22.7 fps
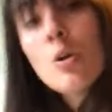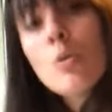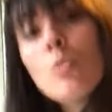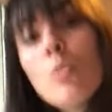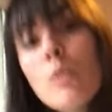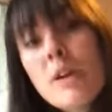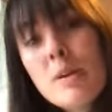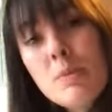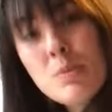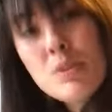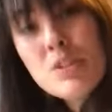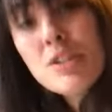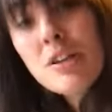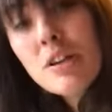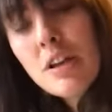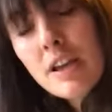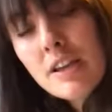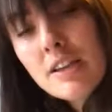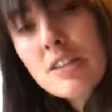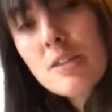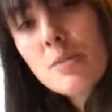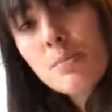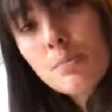Where would you
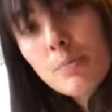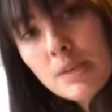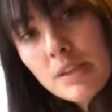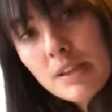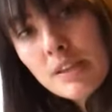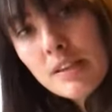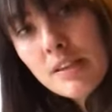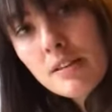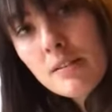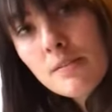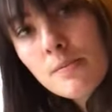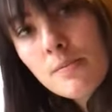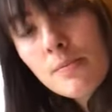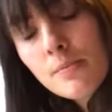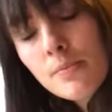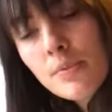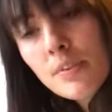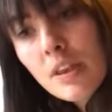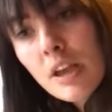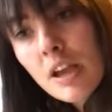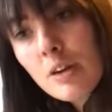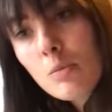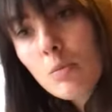like to be?
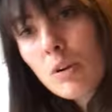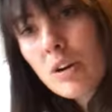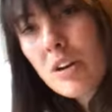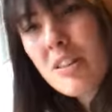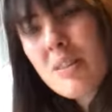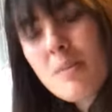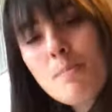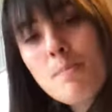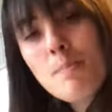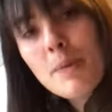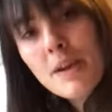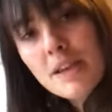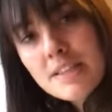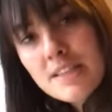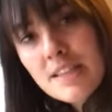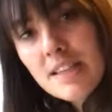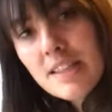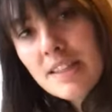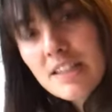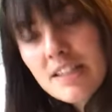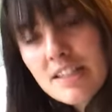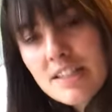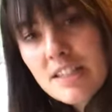And what are the basic
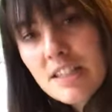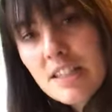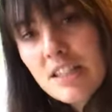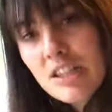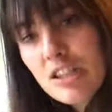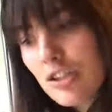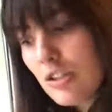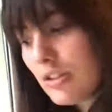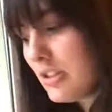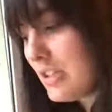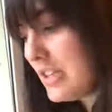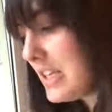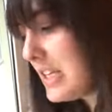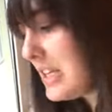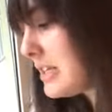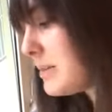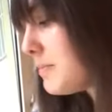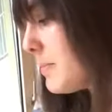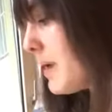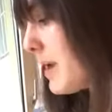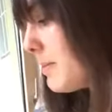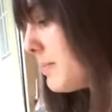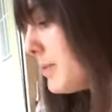things that you
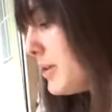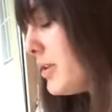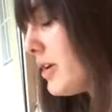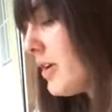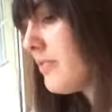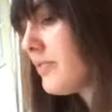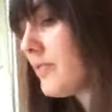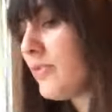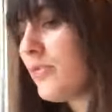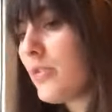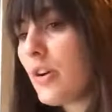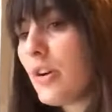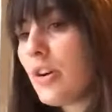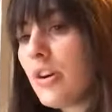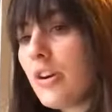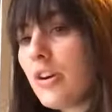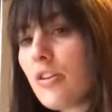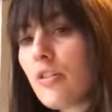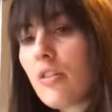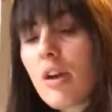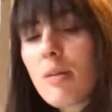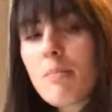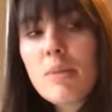need? Maybe you have a very
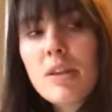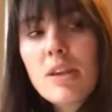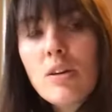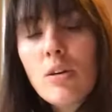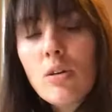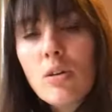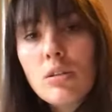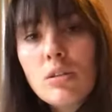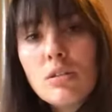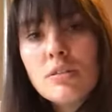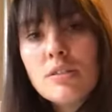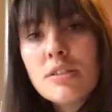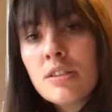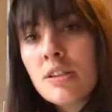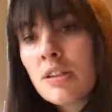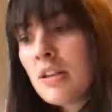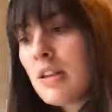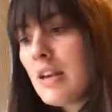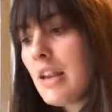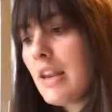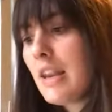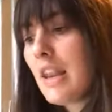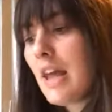crummy old
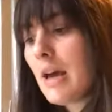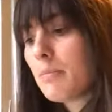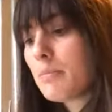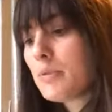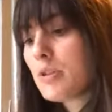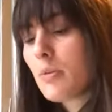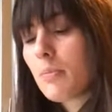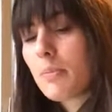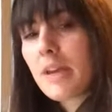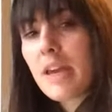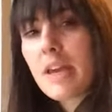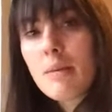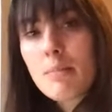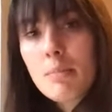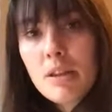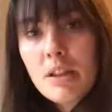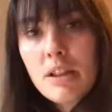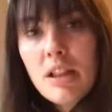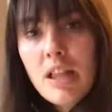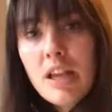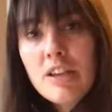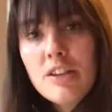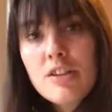laptop
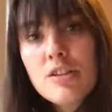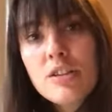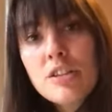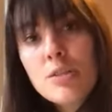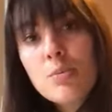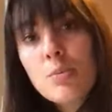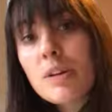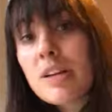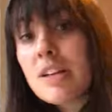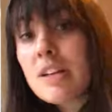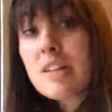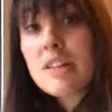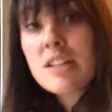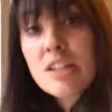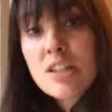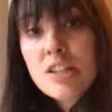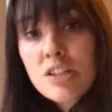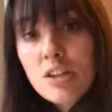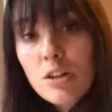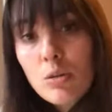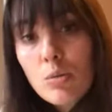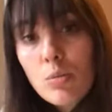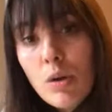cable and you just want an
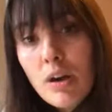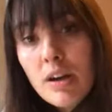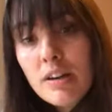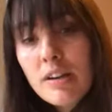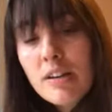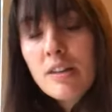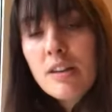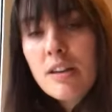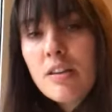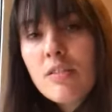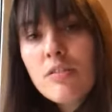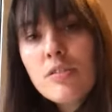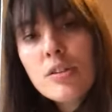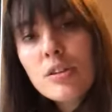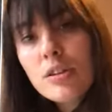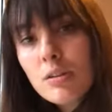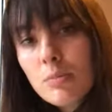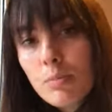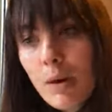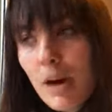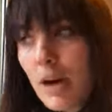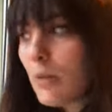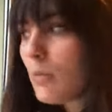additional one. If you
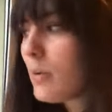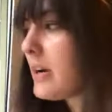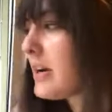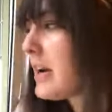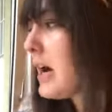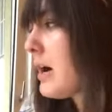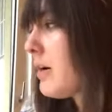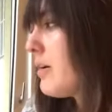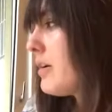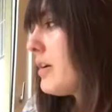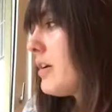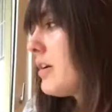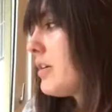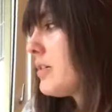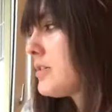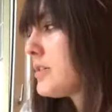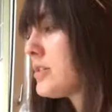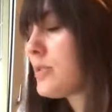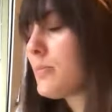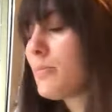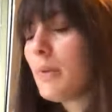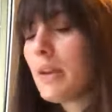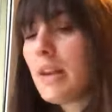can buy one now, I know
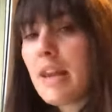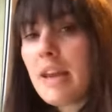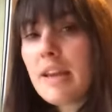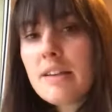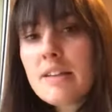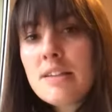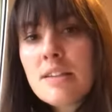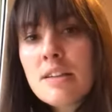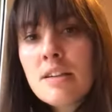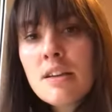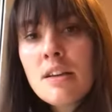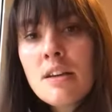it's super late,